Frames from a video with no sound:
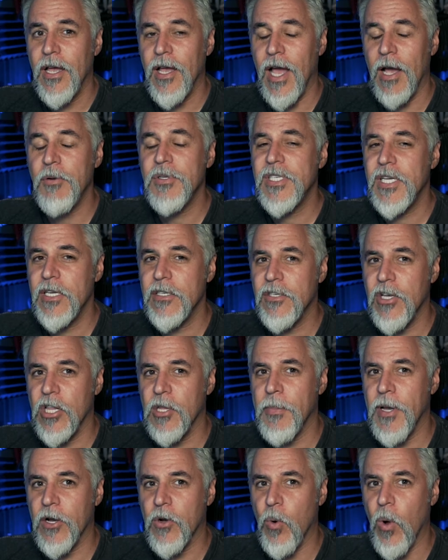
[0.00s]
I would say it's all
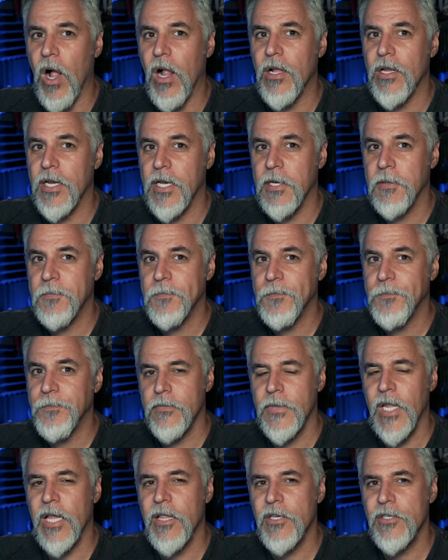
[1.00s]
about quality.
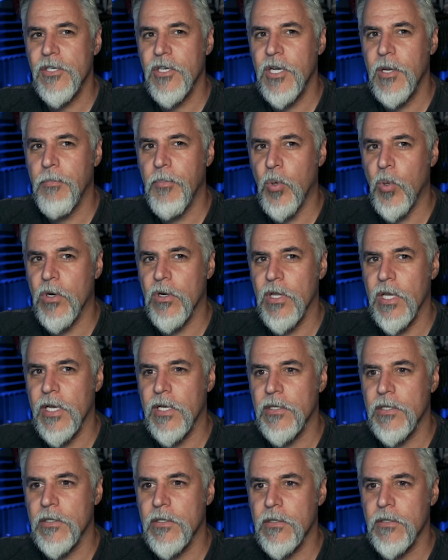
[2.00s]
Now let's look at
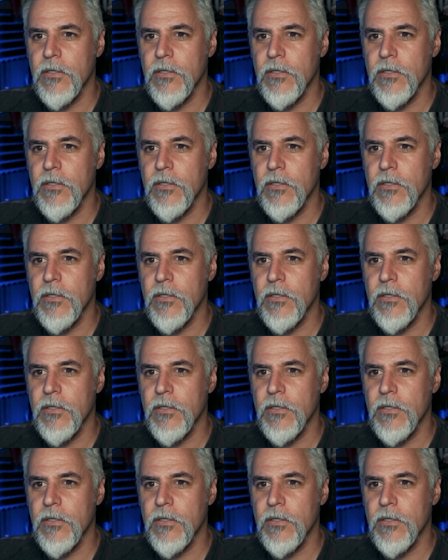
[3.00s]
Borderlands.